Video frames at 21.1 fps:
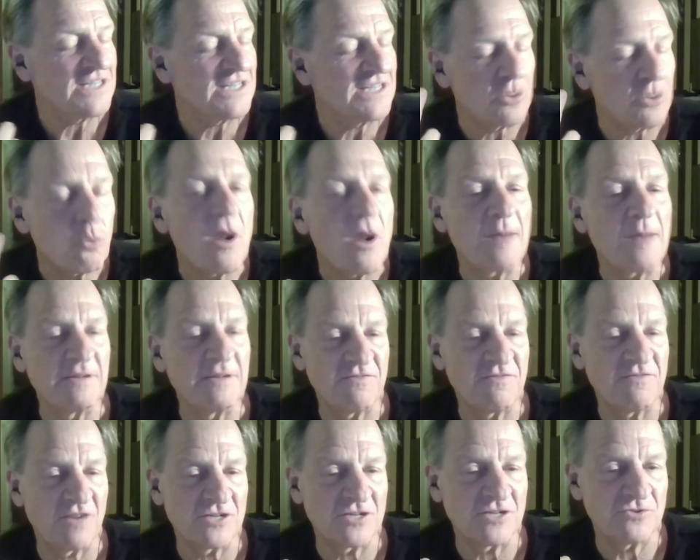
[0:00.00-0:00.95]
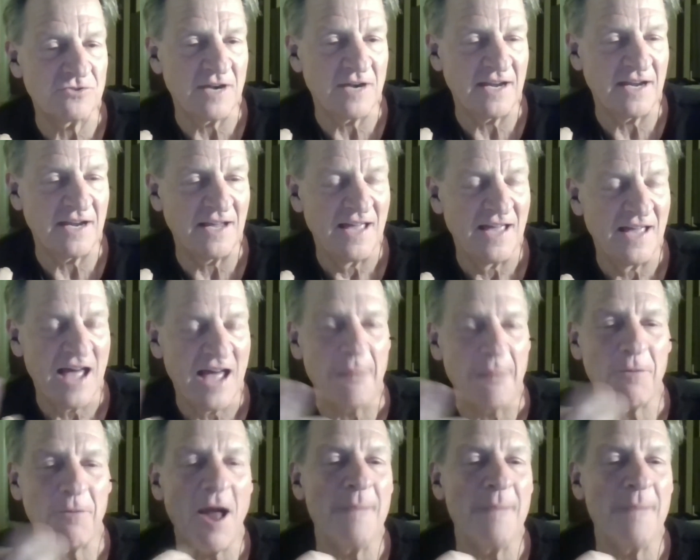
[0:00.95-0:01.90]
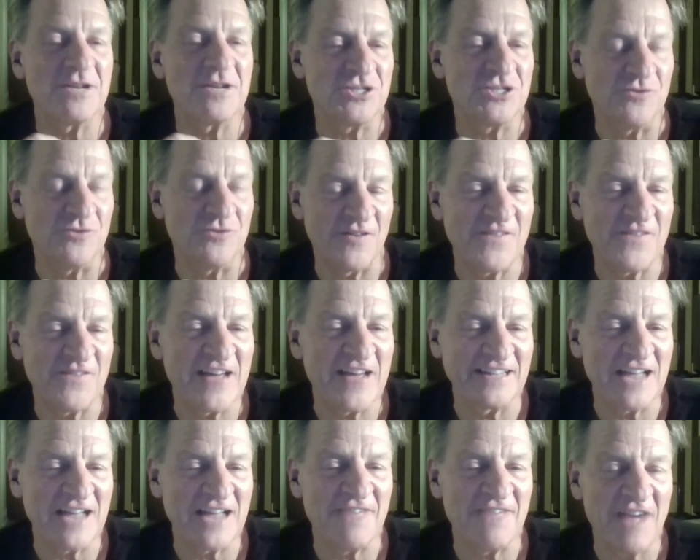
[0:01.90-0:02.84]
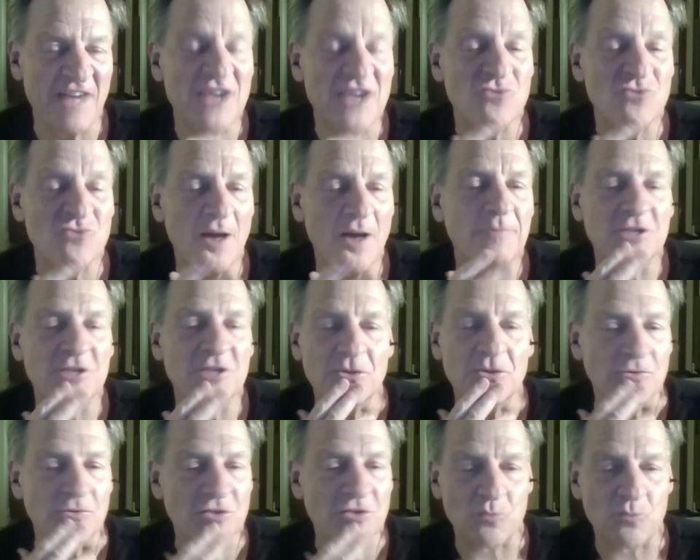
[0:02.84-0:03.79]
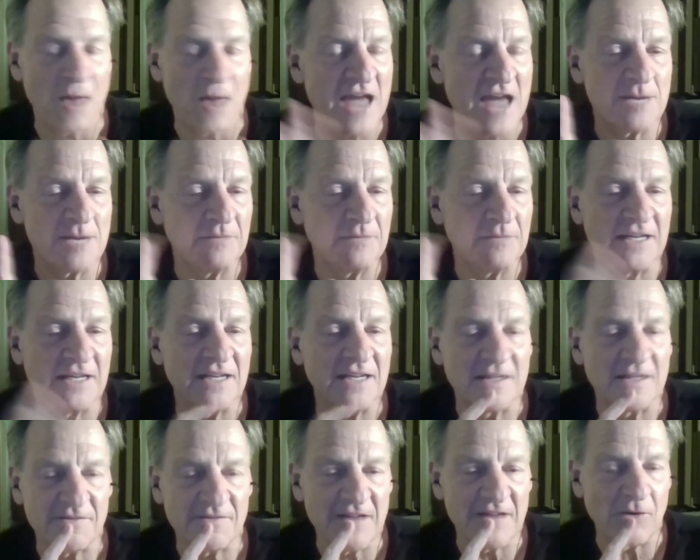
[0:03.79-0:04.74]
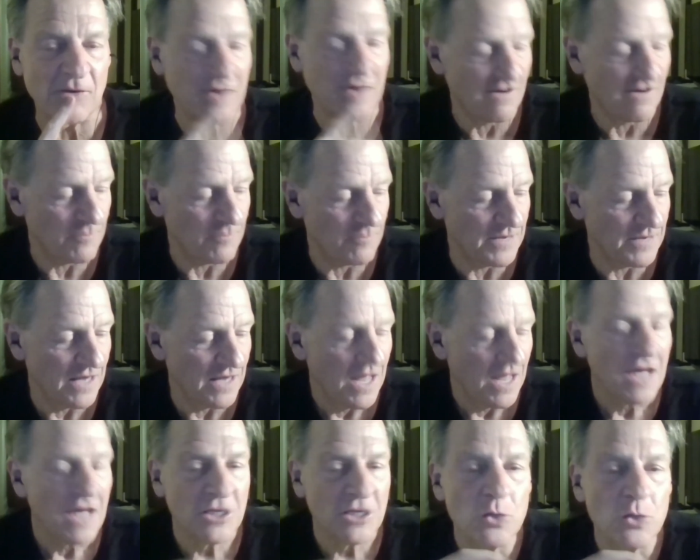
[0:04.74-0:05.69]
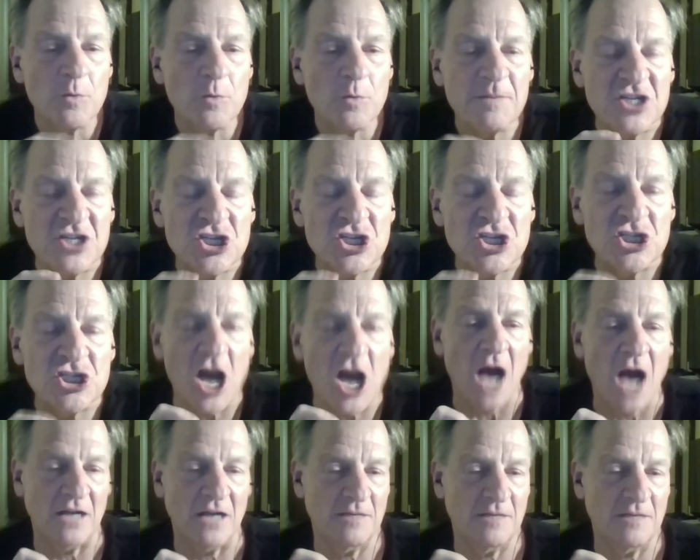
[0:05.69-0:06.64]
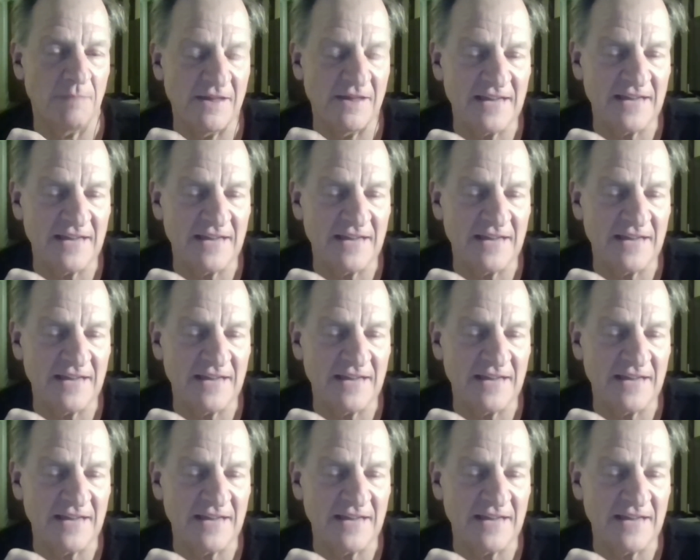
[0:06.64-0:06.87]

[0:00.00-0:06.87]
thing that's incredibly frustrating. I promise you that if I dropped you just randomly into the federal government, you would be shocked